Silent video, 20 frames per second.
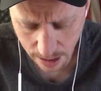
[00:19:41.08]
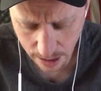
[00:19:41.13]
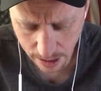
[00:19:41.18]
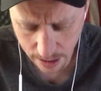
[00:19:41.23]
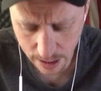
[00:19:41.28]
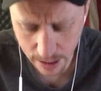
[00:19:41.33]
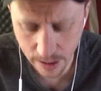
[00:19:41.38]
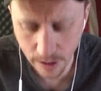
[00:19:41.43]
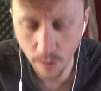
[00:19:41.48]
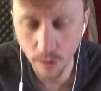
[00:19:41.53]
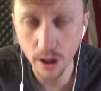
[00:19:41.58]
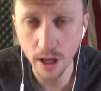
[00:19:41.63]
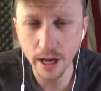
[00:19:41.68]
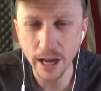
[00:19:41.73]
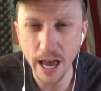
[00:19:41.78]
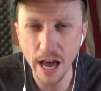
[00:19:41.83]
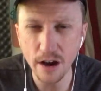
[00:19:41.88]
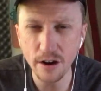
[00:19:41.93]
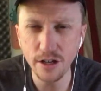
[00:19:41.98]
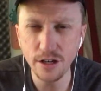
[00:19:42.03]
and then they were
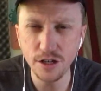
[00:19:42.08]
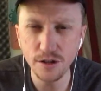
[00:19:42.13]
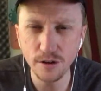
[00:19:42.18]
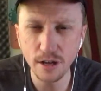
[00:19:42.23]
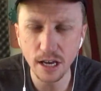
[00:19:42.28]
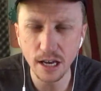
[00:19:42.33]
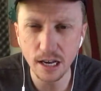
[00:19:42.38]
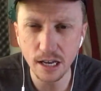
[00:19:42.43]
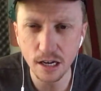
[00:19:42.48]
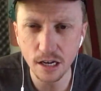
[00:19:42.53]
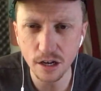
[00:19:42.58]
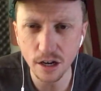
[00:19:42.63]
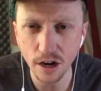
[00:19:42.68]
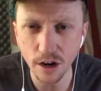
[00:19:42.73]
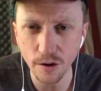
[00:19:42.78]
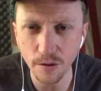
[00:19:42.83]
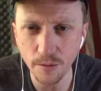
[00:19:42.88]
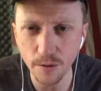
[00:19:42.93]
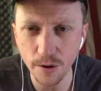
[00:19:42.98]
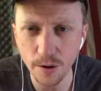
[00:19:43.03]
like, "How did you get into
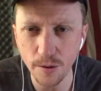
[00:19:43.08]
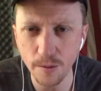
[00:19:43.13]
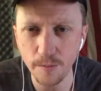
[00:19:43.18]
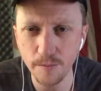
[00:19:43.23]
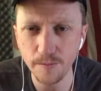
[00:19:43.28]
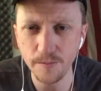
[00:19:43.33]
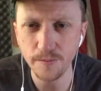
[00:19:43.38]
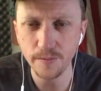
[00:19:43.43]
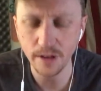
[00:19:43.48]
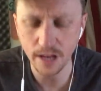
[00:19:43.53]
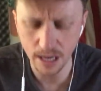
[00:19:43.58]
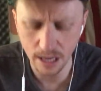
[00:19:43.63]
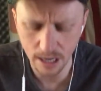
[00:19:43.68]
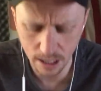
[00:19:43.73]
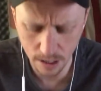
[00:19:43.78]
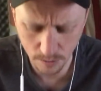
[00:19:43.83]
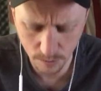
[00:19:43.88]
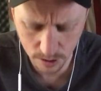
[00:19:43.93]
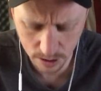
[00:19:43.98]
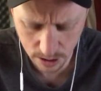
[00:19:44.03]
her room?" And
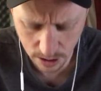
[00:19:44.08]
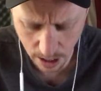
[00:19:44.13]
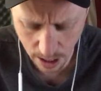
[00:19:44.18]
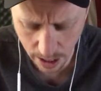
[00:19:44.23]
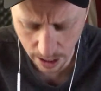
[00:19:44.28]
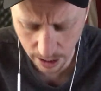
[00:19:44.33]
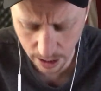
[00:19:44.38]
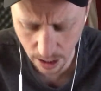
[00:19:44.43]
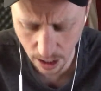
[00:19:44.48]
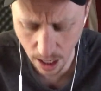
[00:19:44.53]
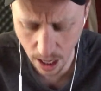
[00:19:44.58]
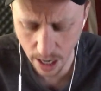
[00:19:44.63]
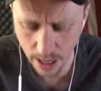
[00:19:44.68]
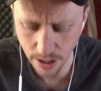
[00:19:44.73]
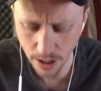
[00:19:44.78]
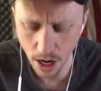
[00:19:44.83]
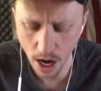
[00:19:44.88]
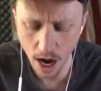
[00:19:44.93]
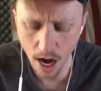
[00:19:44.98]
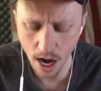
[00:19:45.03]
he was like, "I
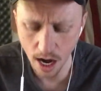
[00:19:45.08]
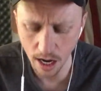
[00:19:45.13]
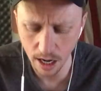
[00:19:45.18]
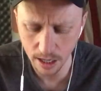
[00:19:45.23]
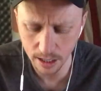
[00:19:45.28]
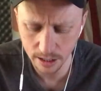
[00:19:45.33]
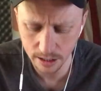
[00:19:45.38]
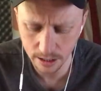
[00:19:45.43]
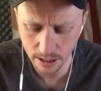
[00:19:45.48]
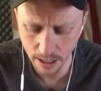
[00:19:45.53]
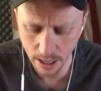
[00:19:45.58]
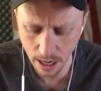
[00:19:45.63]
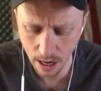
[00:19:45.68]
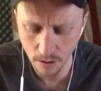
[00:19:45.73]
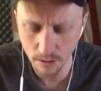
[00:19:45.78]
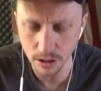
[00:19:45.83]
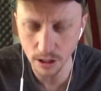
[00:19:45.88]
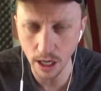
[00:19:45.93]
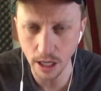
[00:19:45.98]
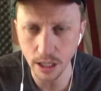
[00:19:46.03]
knocked," and
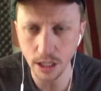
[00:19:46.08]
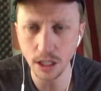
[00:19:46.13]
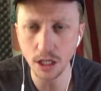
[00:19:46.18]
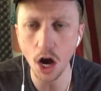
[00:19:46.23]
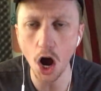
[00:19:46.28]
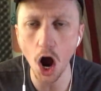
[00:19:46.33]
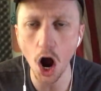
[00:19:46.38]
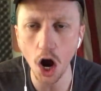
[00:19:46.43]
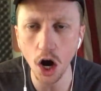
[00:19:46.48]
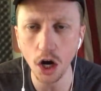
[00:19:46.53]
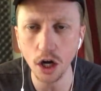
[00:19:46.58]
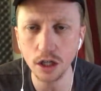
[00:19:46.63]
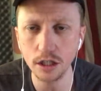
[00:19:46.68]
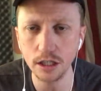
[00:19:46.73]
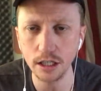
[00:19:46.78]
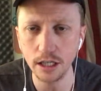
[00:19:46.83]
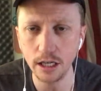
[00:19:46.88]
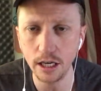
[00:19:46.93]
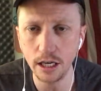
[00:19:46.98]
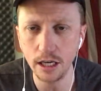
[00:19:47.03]
I was like,
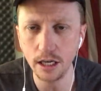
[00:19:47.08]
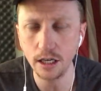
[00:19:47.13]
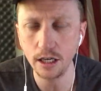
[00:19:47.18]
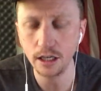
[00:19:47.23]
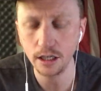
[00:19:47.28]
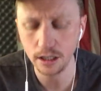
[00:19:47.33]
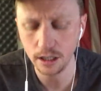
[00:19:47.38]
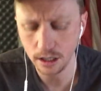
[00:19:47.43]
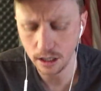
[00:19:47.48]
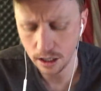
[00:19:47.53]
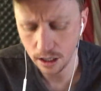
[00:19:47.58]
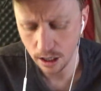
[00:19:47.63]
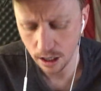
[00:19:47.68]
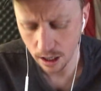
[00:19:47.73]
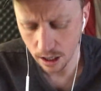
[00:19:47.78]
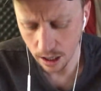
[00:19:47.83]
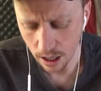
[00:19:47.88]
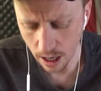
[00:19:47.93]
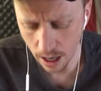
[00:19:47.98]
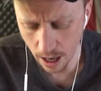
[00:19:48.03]
"Yeardley,"
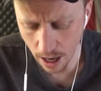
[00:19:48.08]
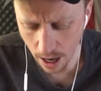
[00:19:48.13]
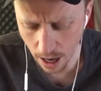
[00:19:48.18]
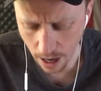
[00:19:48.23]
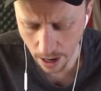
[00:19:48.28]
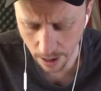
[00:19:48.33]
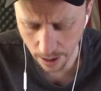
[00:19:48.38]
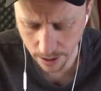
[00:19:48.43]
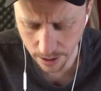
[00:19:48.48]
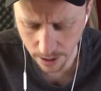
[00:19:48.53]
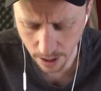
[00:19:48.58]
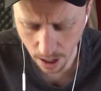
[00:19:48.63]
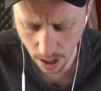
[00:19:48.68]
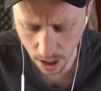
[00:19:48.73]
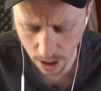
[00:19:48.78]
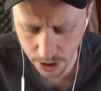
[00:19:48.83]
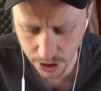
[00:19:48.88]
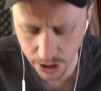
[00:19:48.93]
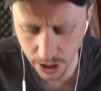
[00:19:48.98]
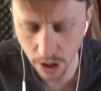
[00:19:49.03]
and
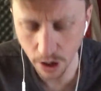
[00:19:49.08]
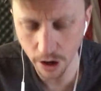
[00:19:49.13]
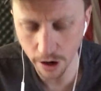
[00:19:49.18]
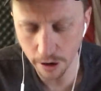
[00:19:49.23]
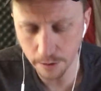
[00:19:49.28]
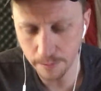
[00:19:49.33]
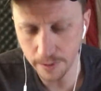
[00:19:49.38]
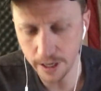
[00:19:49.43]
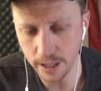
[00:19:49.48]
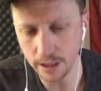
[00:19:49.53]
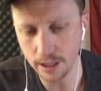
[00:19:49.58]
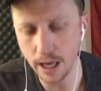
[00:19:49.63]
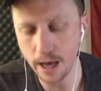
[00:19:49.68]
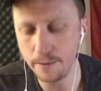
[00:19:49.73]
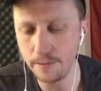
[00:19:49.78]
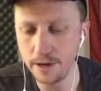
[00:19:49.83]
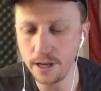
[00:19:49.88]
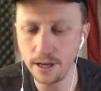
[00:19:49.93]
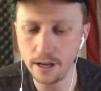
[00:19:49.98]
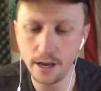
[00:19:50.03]
uh, she heard me and
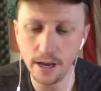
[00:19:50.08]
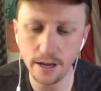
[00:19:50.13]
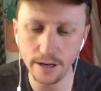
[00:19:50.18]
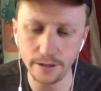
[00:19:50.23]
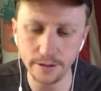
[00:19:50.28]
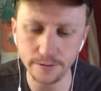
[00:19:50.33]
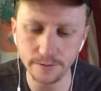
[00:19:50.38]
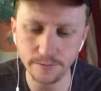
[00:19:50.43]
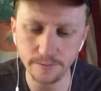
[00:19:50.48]
let me in.